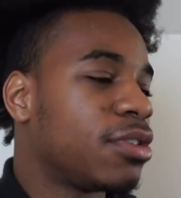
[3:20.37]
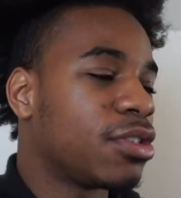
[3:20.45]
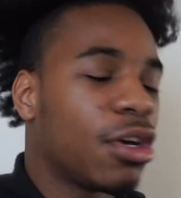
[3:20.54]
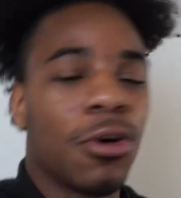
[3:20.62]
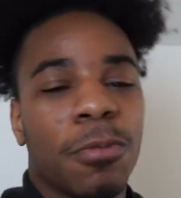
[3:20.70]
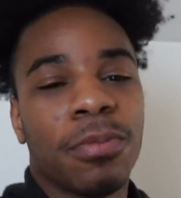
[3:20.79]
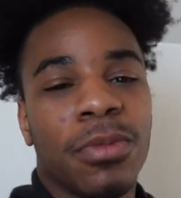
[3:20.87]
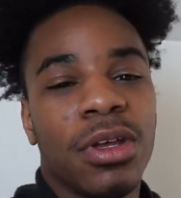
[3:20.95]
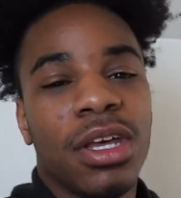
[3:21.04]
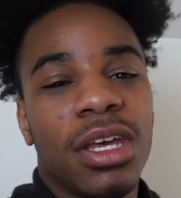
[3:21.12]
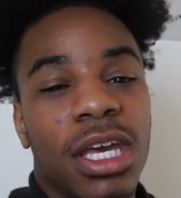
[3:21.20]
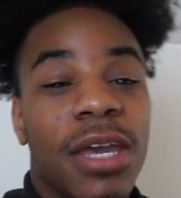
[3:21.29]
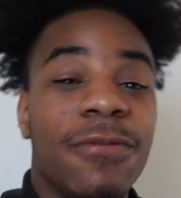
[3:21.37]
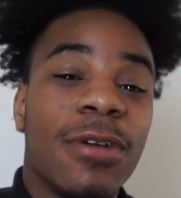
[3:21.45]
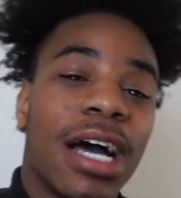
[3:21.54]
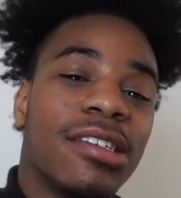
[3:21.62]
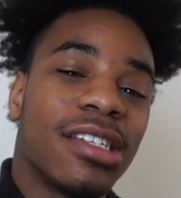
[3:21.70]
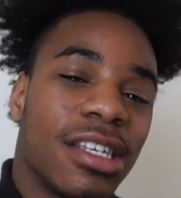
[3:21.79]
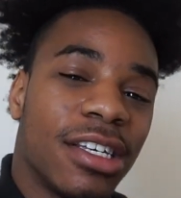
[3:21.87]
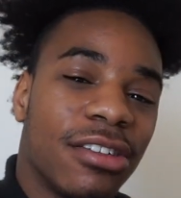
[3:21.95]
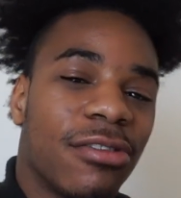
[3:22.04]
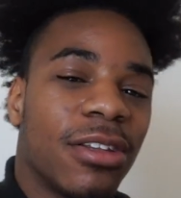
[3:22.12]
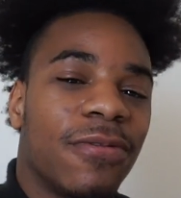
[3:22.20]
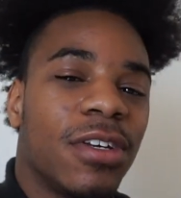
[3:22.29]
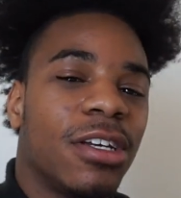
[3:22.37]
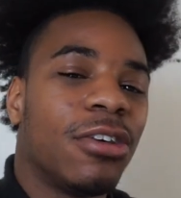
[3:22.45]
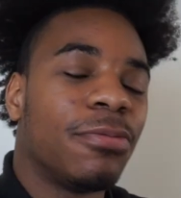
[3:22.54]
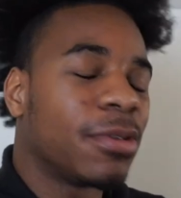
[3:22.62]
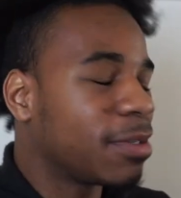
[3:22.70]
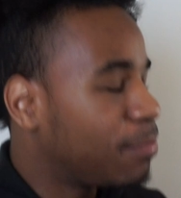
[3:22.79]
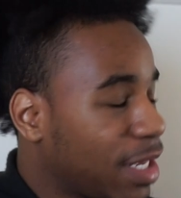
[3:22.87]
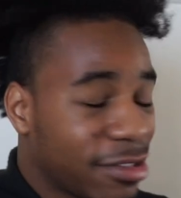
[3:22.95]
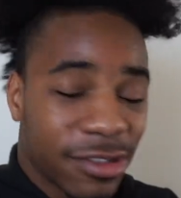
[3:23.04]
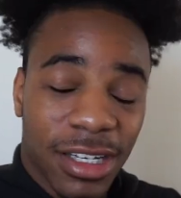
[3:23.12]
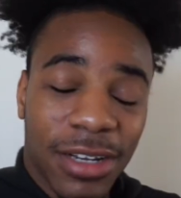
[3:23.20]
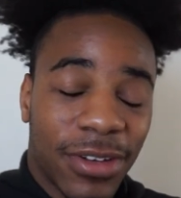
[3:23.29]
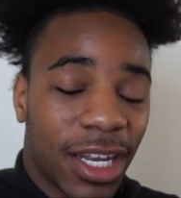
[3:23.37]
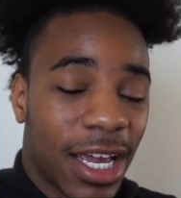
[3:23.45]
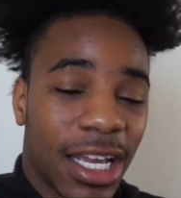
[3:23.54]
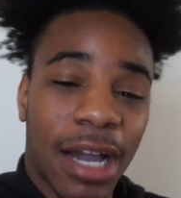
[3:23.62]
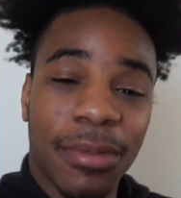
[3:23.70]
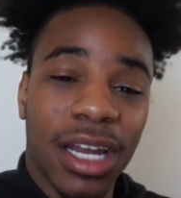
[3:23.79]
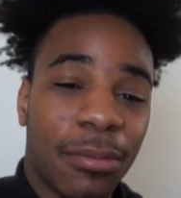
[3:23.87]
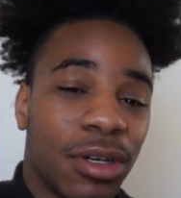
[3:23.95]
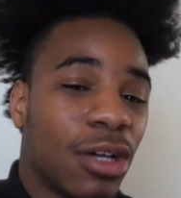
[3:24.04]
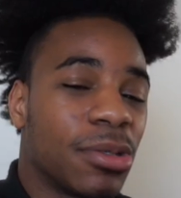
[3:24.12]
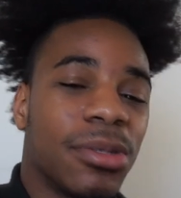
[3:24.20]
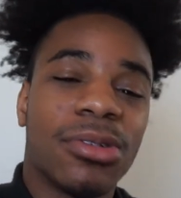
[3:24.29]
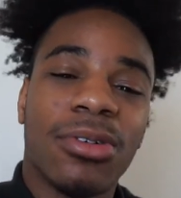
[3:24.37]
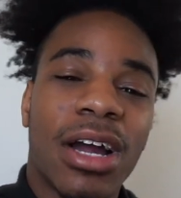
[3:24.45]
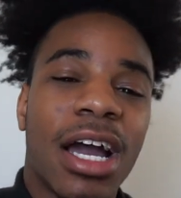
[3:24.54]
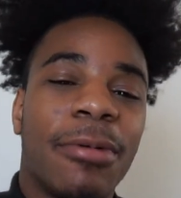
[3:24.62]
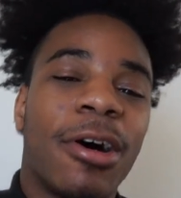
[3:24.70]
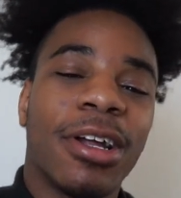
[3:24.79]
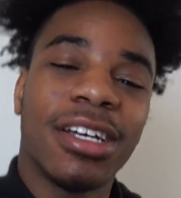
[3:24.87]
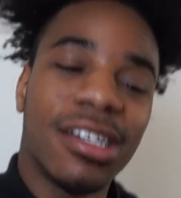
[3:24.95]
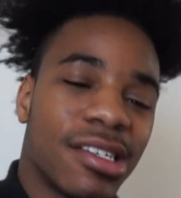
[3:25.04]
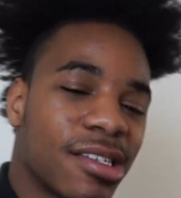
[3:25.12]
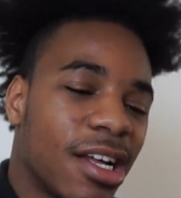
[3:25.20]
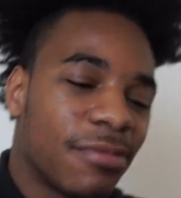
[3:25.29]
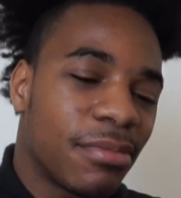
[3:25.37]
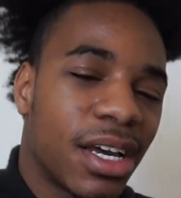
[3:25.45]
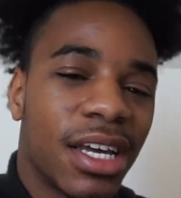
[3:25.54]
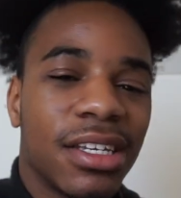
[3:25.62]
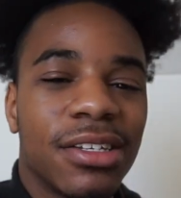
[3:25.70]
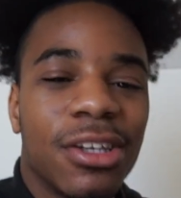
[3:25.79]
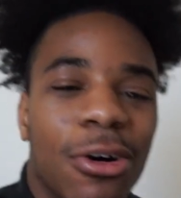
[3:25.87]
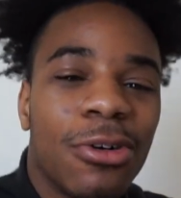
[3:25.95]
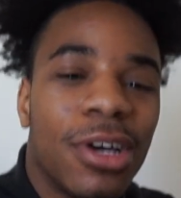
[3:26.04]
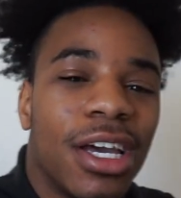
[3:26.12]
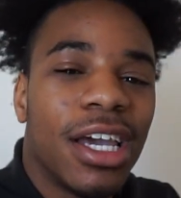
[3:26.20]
So, if you guys, again, enjoy the video, make sure to leave a like, comment down below, subscribe, all the good stuff, man, you know.